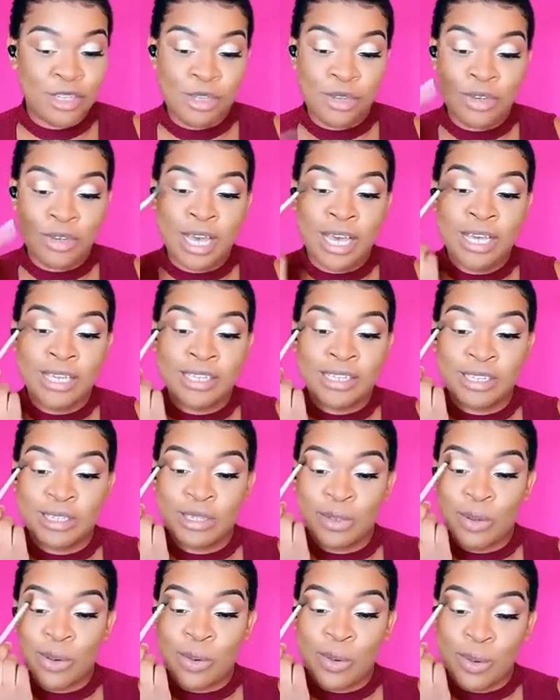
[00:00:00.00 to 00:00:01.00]
you guys,
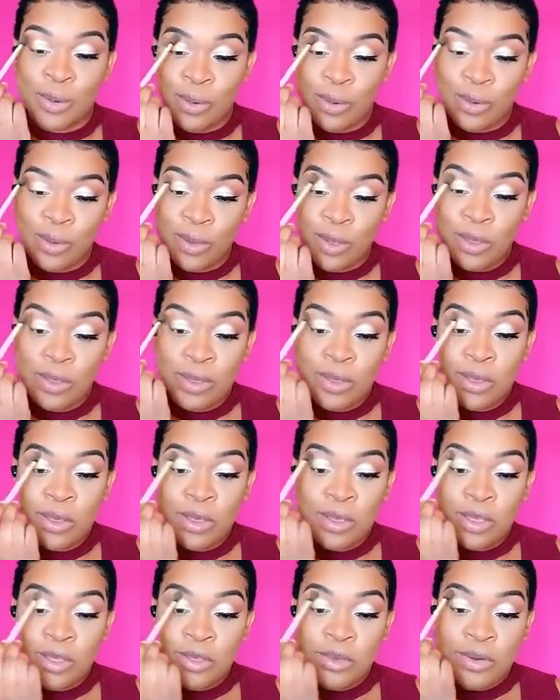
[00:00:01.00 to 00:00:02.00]
so
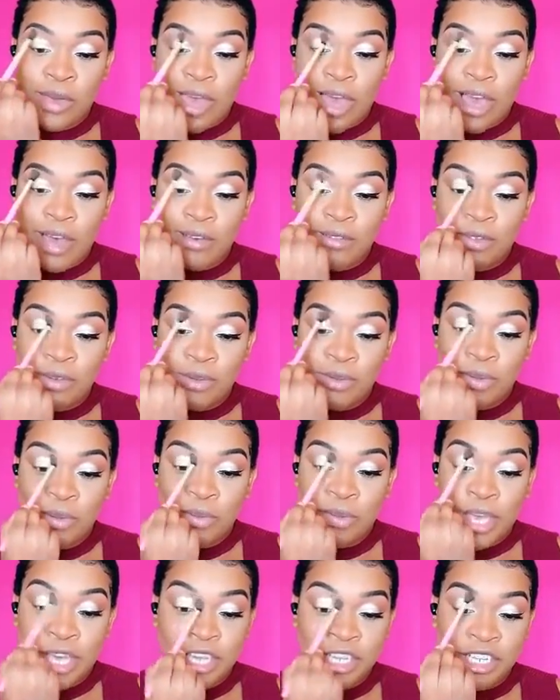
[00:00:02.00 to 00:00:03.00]
you have to be
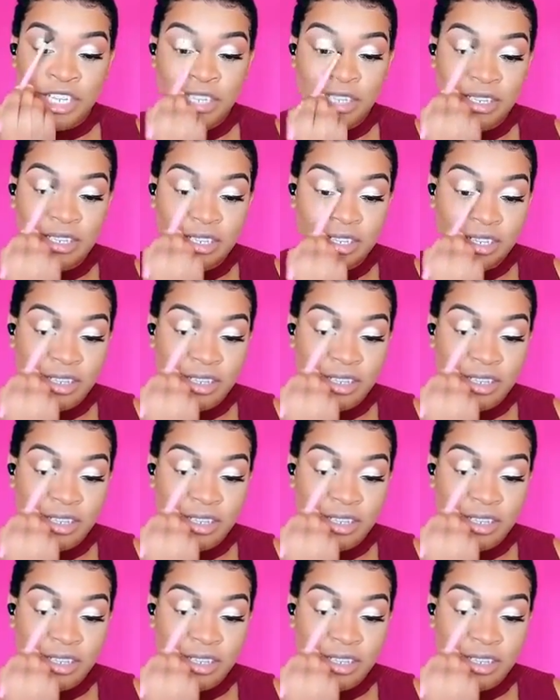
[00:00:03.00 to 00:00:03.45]
patient.